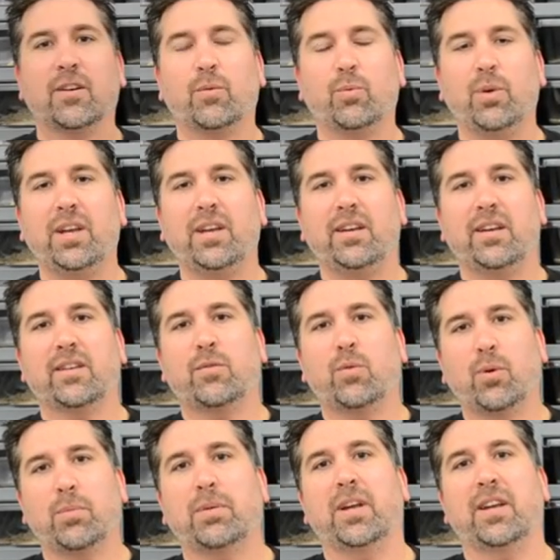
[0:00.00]
We
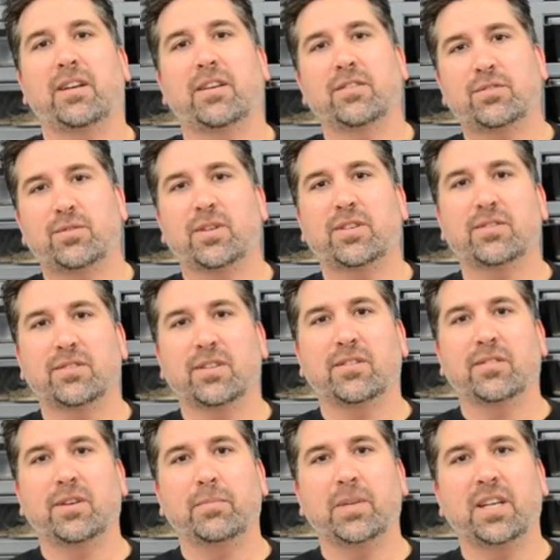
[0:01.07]
incorporated Constrictors
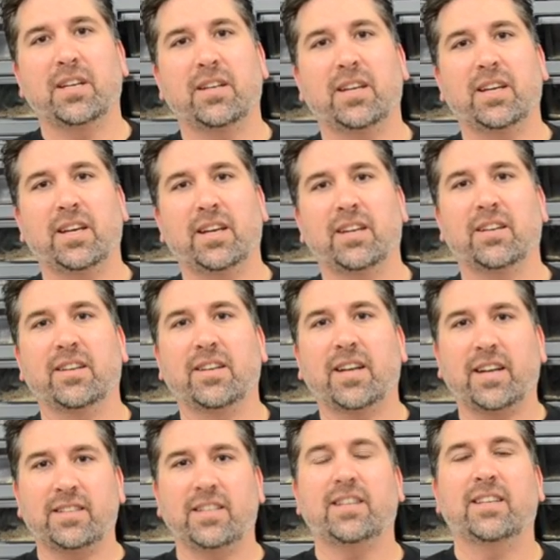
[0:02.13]
Unlimited in
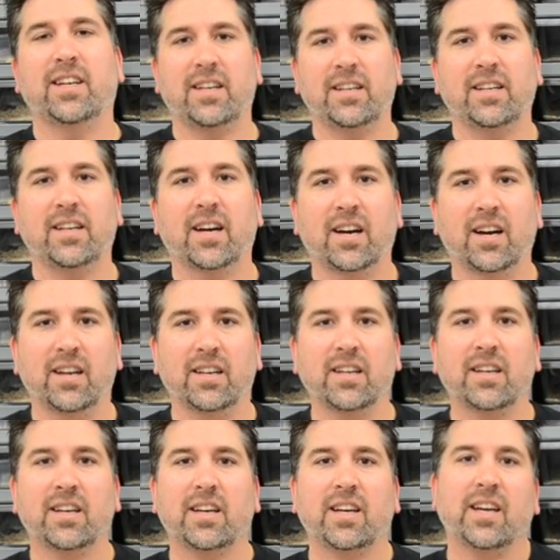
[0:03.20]
1999.
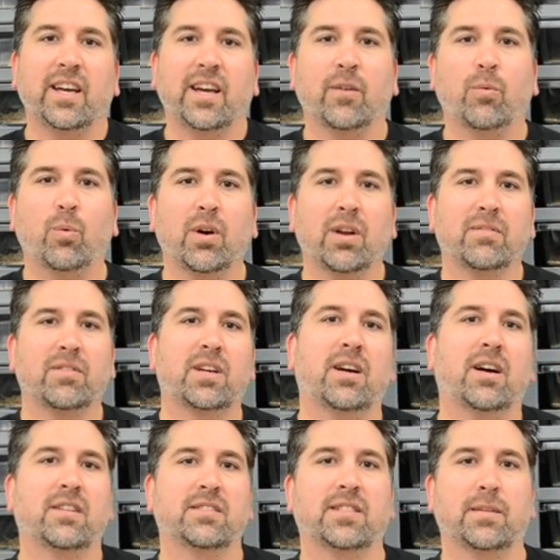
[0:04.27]
And one of the
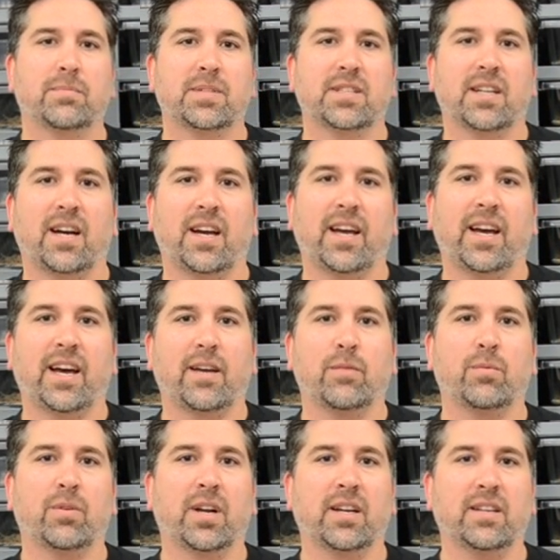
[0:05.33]
concepts that I
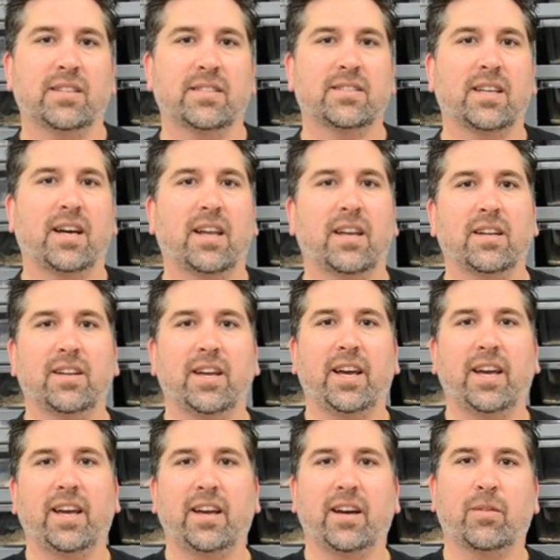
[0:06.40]
had when I decided,
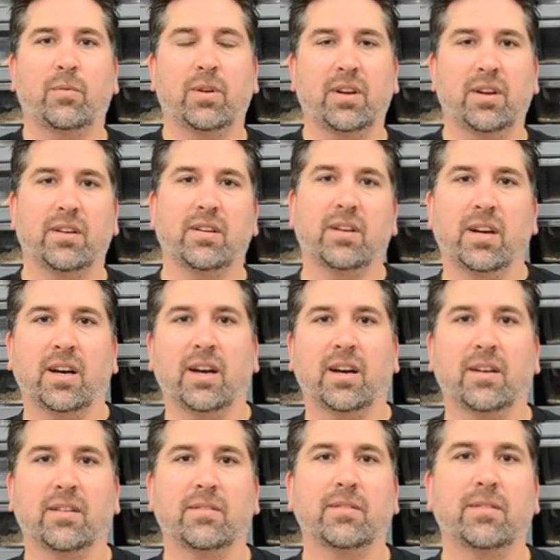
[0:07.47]
hey, I want
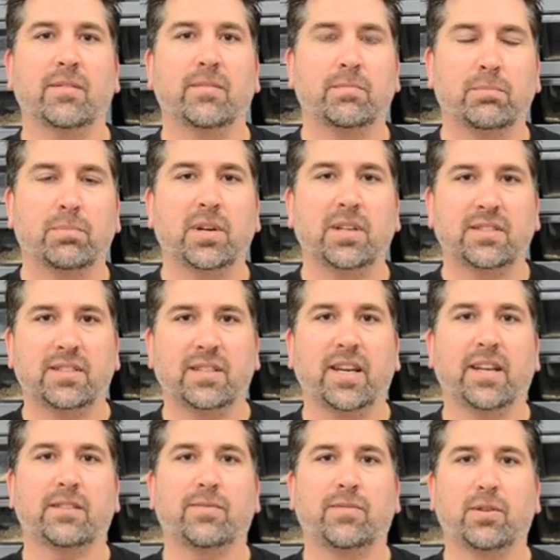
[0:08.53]
to breed
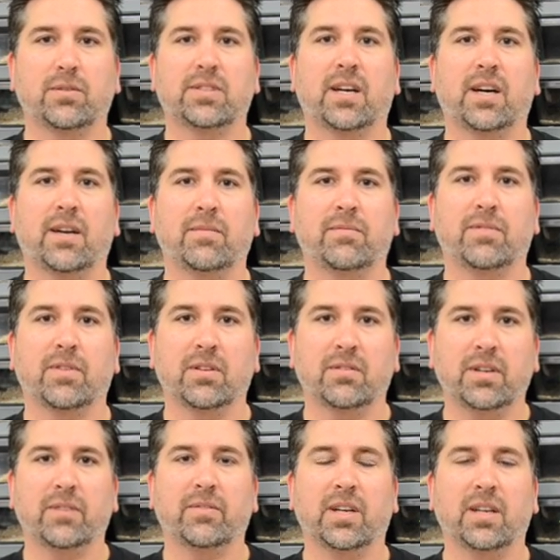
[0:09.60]
snakes full-time for a
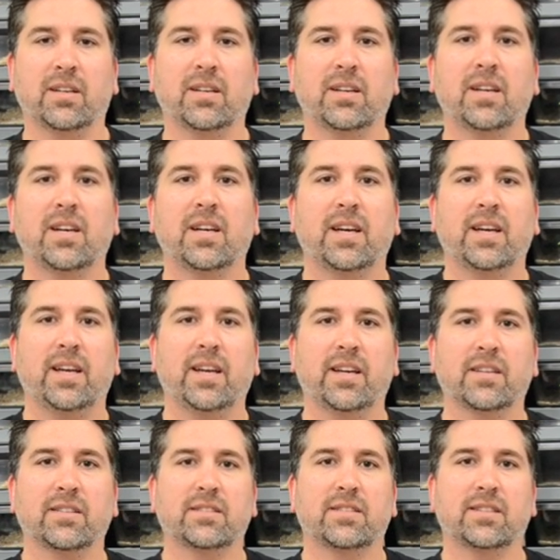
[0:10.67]
living,
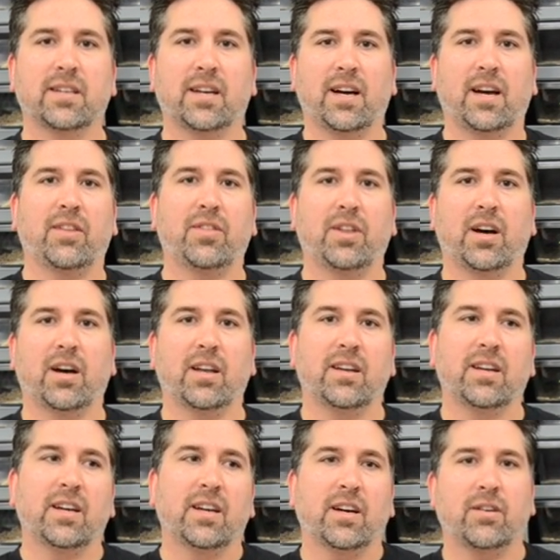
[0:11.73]
is I
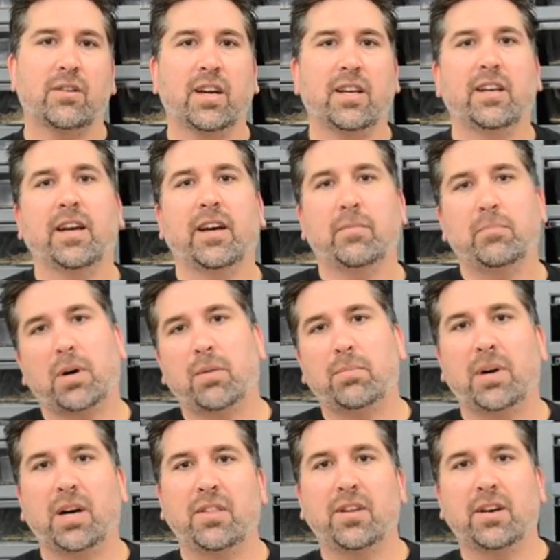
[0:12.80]
thought, okay, you have
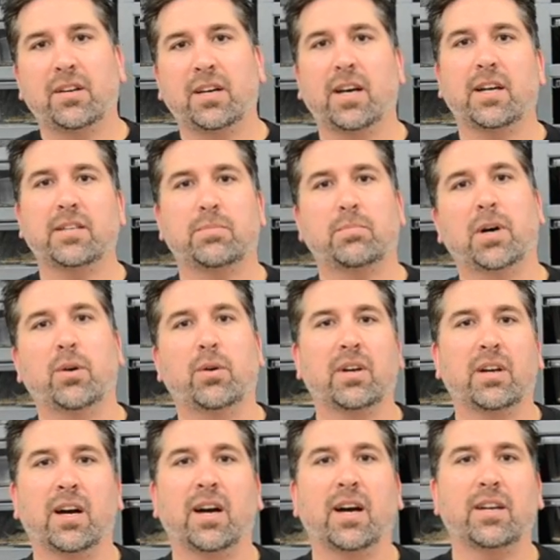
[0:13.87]
ball python guys, boa
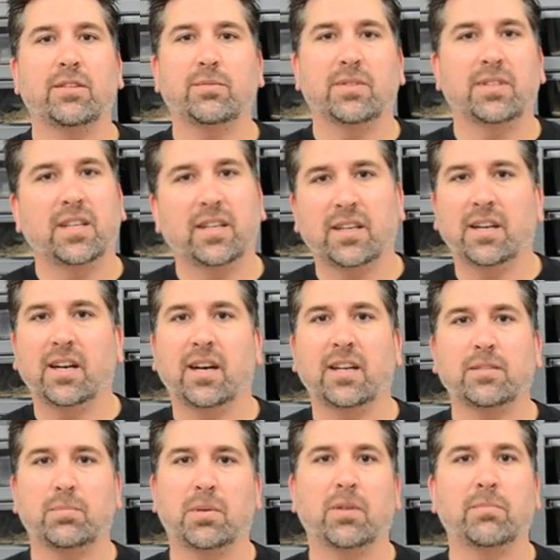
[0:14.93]
guys, retic
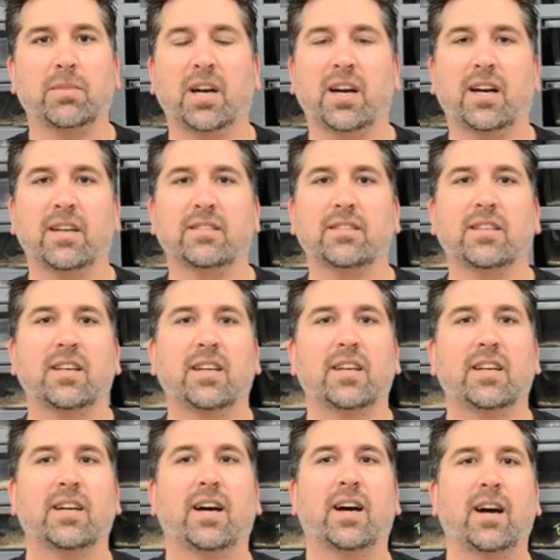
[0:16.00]
guys, berm guys.
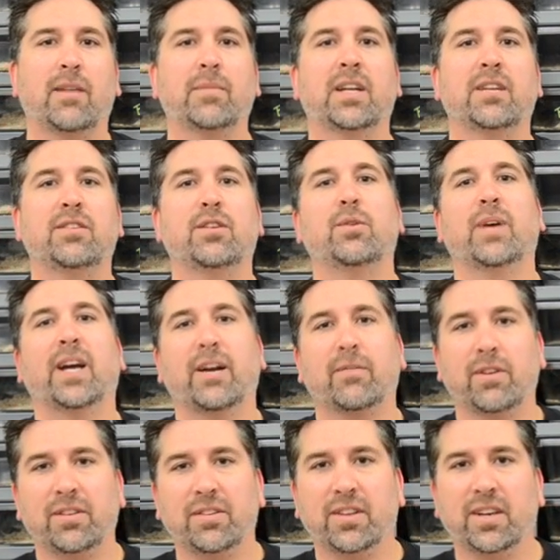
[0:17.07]
I'm going to do
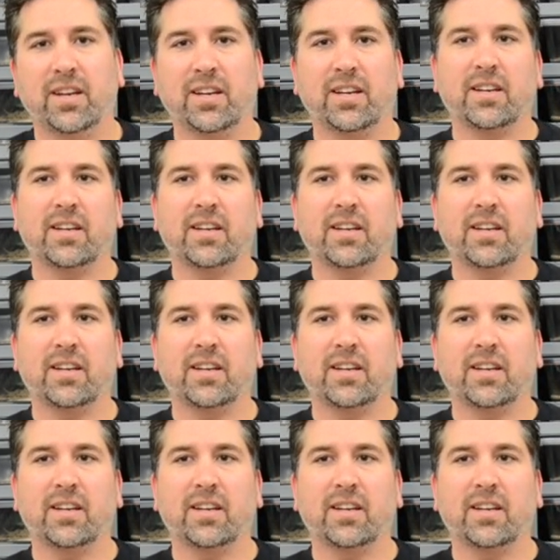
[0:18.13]
everything.